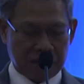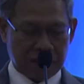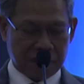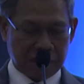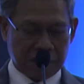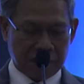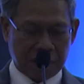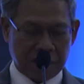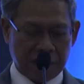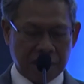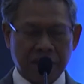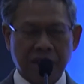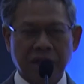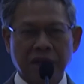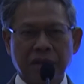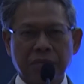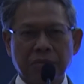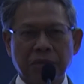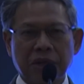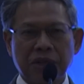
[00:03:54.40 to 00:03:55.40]
Uh, and
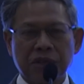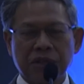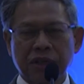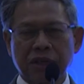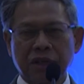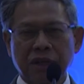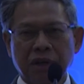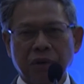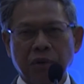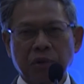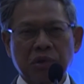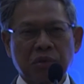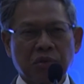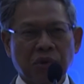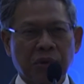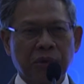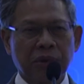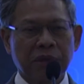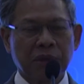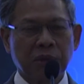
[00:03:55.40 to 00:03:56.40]
uh, Malaysia looks
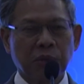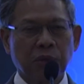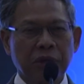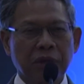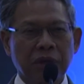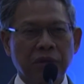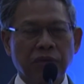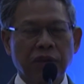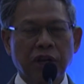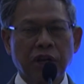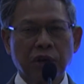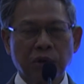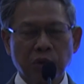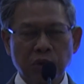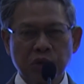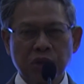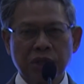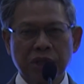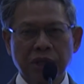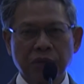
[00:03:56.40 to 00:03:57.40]
forward to working very
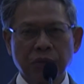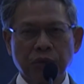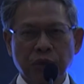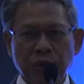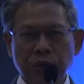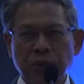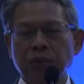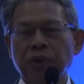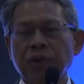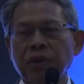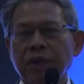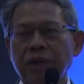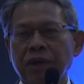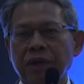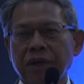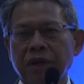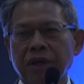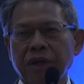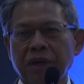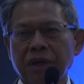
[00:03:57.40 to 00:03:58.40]
closely with you,
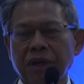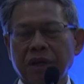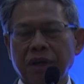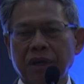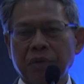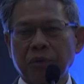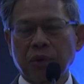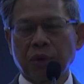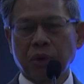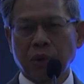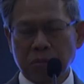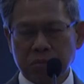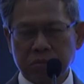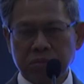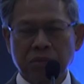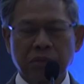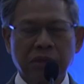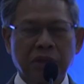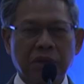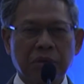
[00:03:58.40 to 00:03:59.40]
uh, and we hope
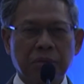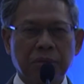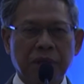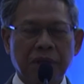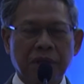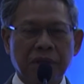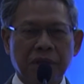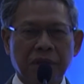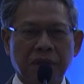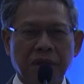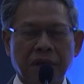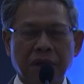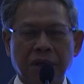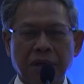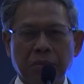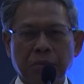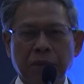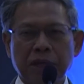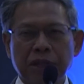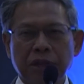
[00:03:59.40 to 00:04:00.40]
there will be uh,
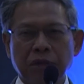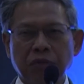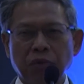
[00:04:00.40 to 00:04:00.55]
better